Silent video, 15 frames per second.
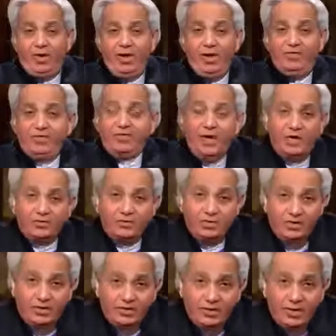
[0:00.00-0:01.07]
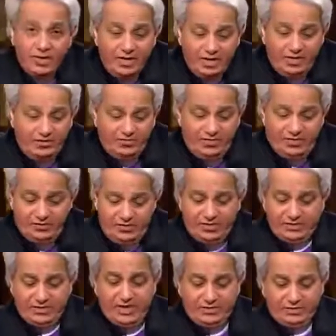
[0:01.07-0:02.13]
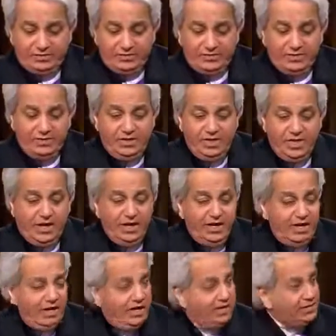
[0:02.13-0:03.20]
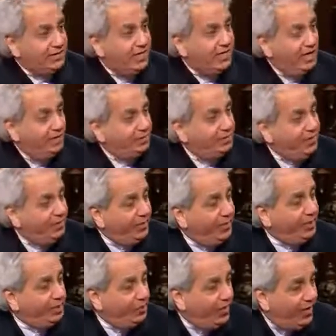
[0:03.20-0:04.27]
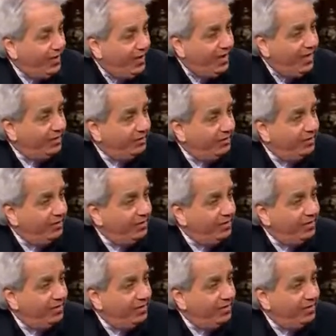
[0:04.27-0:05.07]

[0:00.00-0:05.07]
would I have a doctor here if he's not... He hasn't helped people, and you have. You know,